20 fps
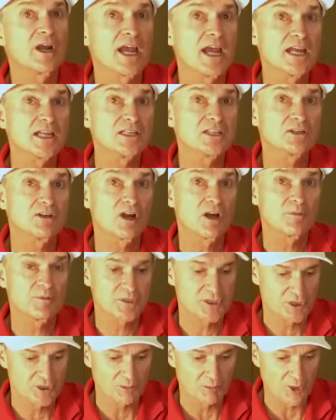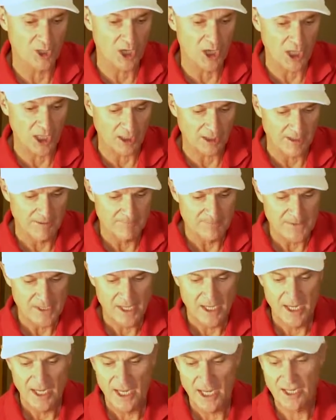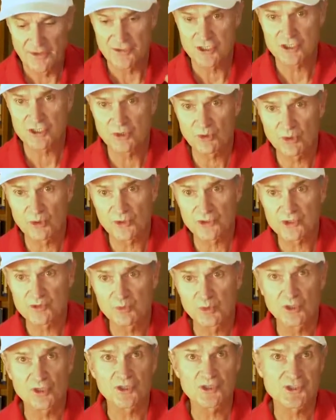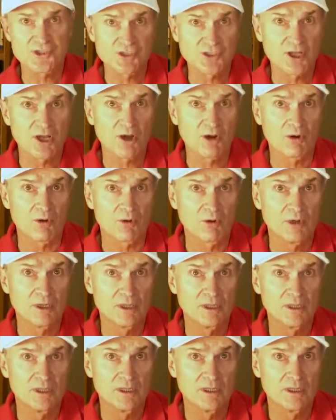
hands and arms at the ball, and the shoulders will slow.